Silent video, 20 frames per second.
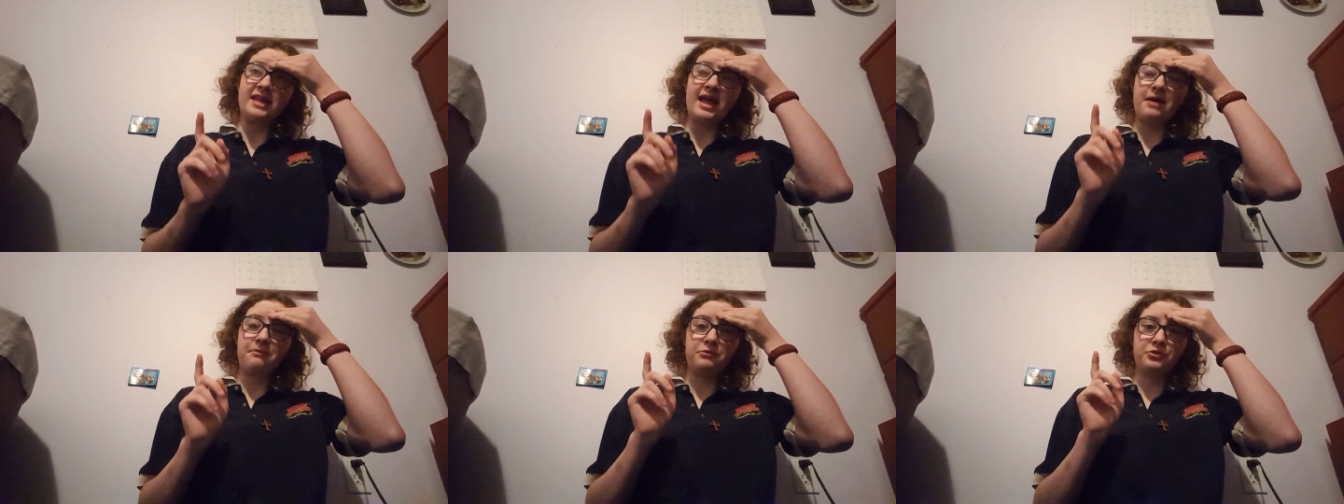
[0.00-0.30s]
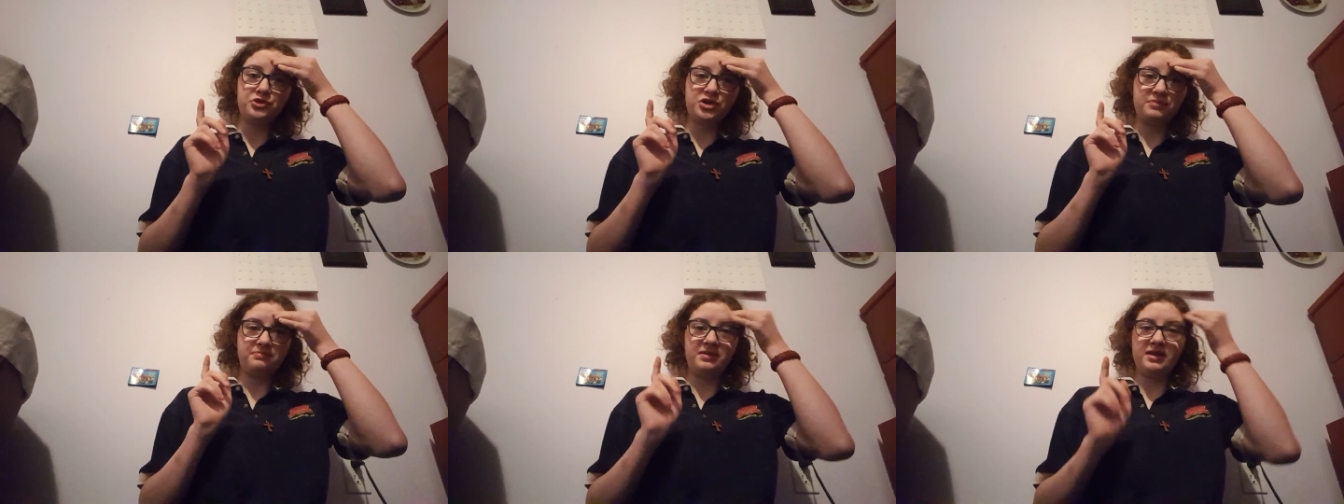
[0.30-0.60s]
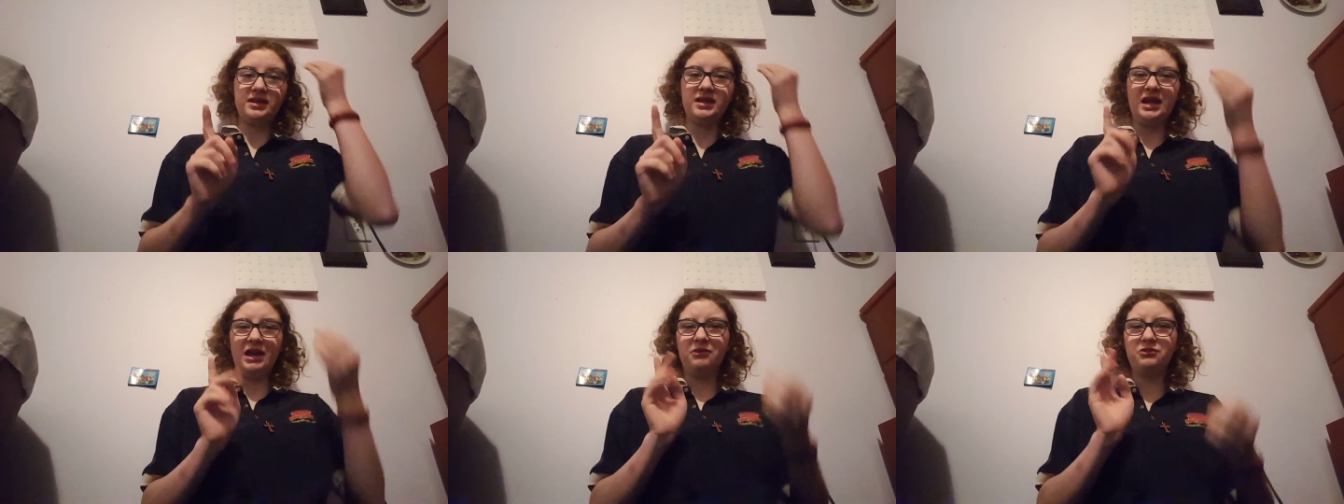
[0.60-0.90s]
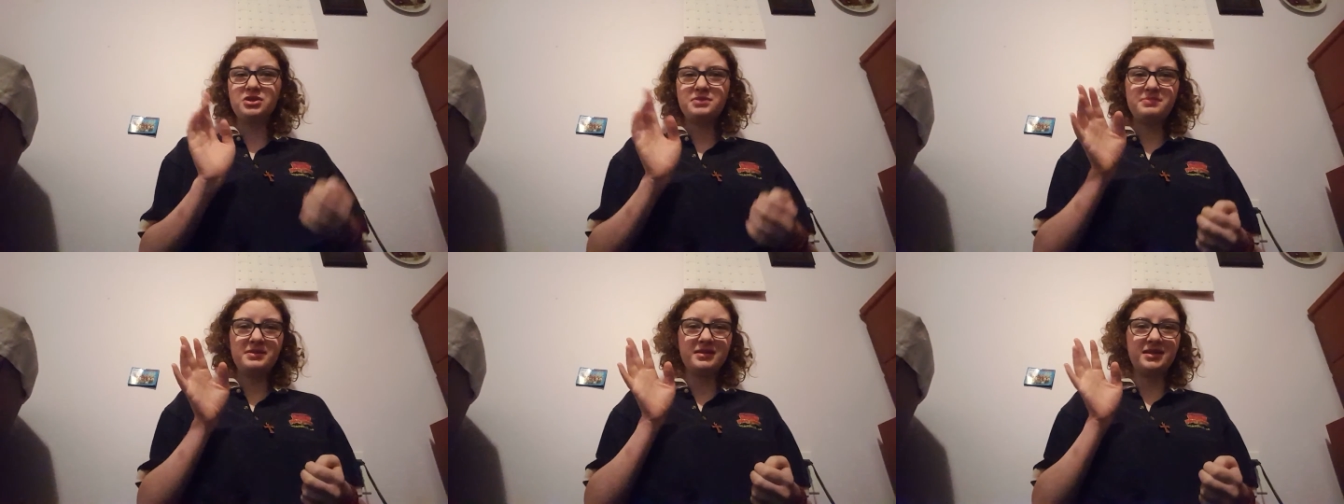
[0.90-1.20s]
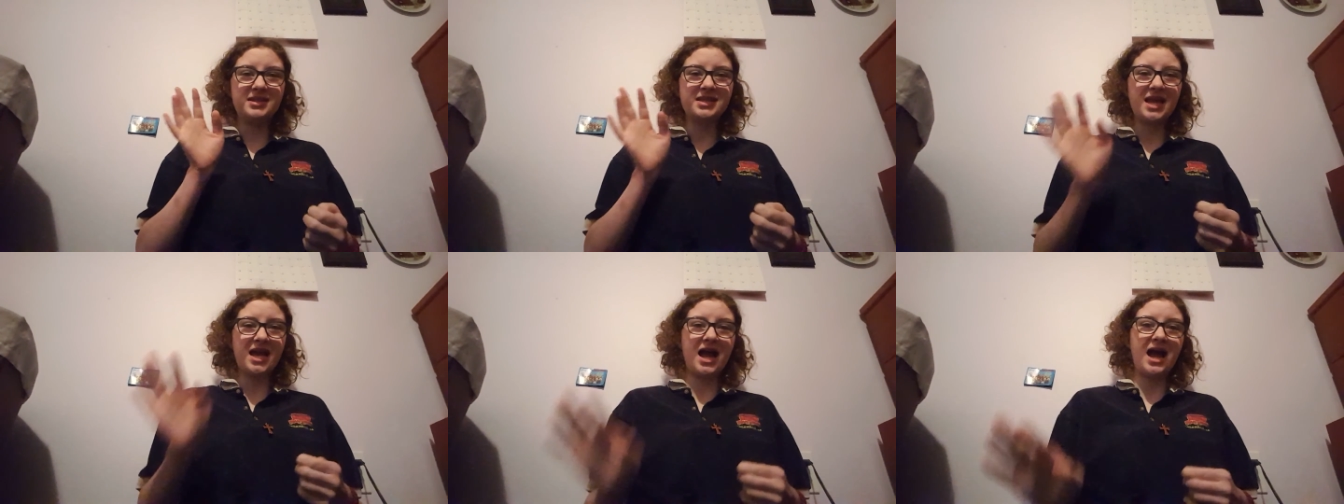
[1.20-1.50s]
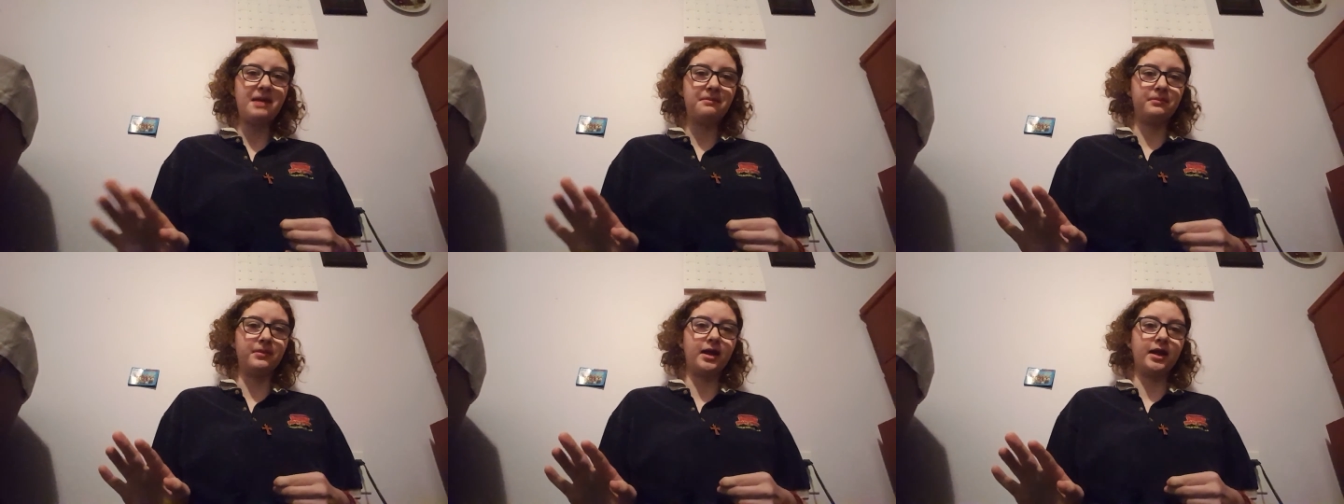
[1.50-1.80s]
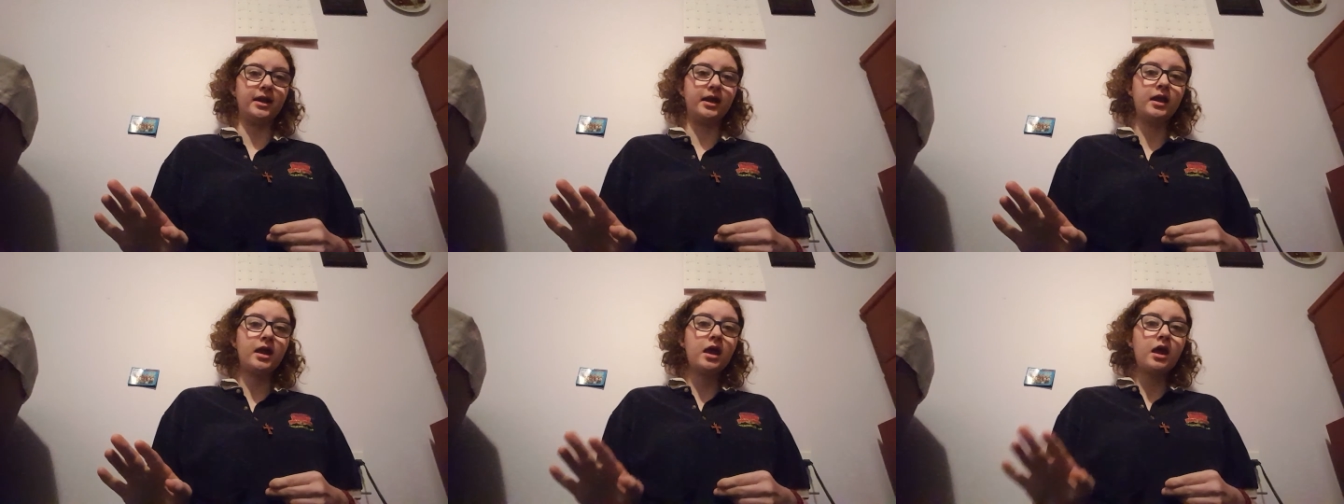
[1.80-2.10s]
that would just be it would just be the
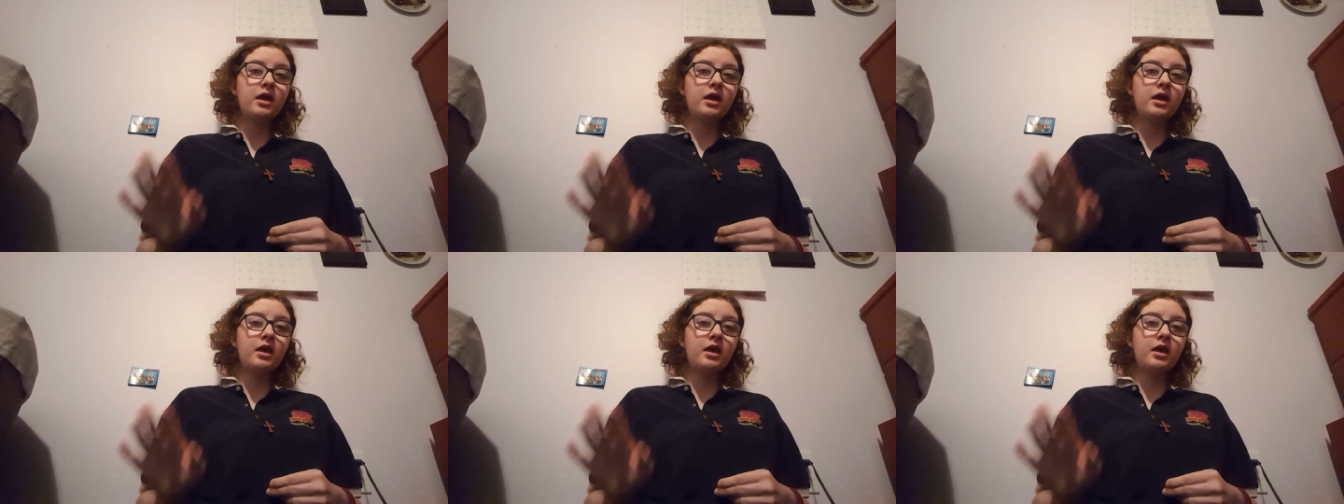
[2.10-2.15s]
timeline.